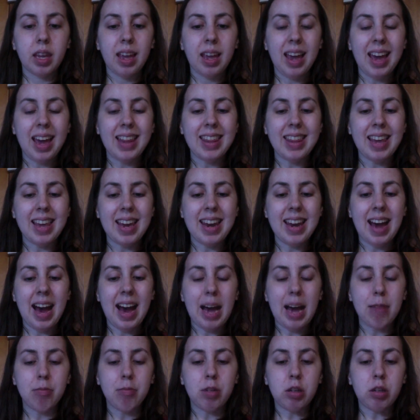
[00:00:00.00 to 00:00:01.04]
And then
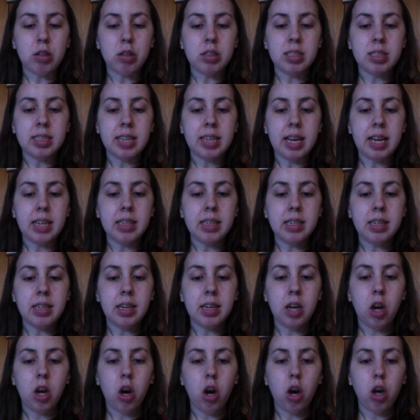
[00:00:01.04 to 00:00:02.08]
I will send
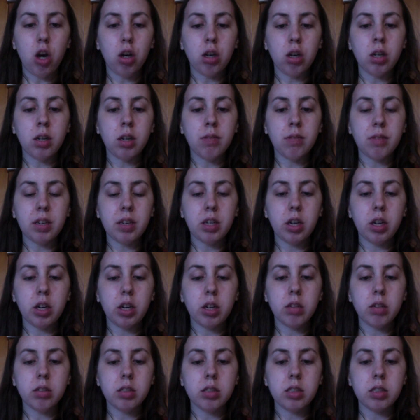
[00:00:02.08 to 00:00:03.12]
all of the
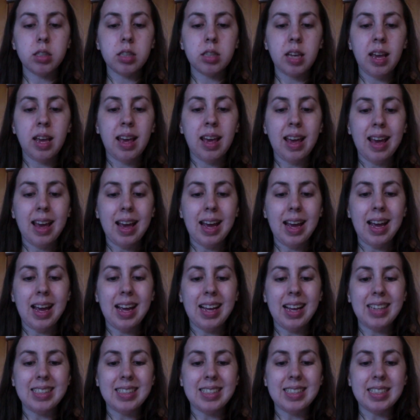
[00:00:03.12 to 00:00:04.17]
codes.
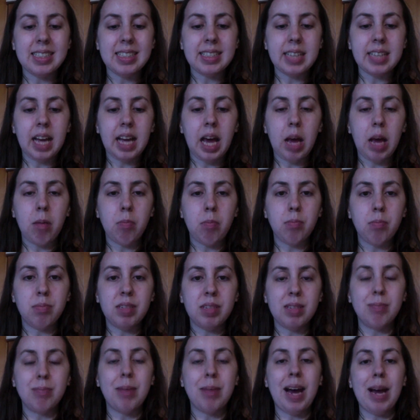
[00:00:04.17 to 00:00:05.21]
And since I'm
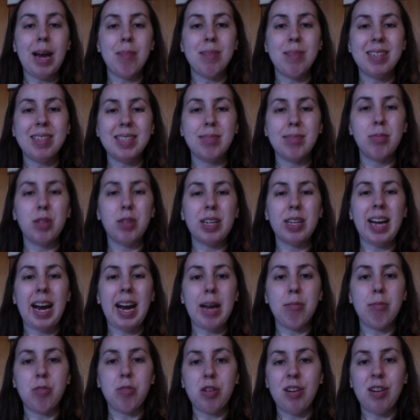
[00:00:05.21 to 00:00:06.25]
nearby Pittsburgh, I
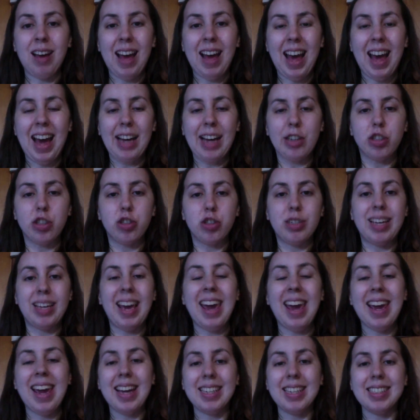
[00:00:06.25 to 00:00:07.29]
will actually
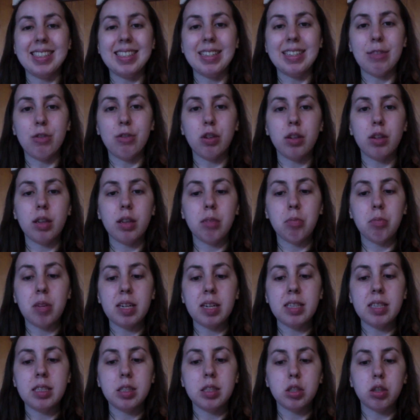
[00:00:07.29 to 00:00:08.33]
hand deliver the
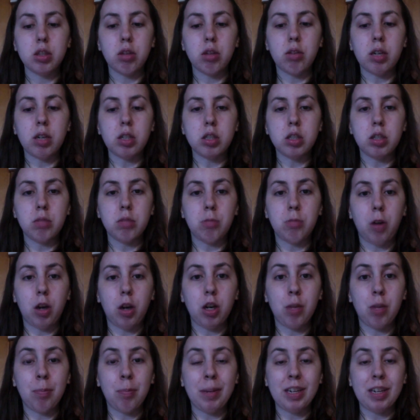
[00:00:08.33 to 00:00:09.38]
ones going to
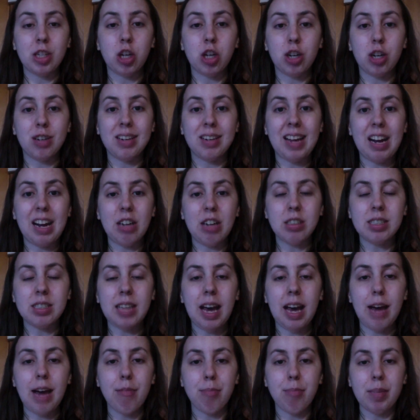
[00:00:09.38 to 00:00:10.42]
Ronald McDonald House
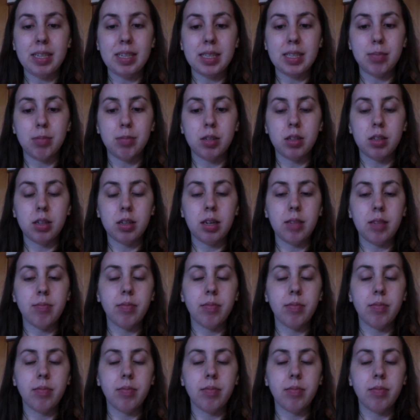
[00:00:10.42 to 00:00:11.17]
of Pittsburgh.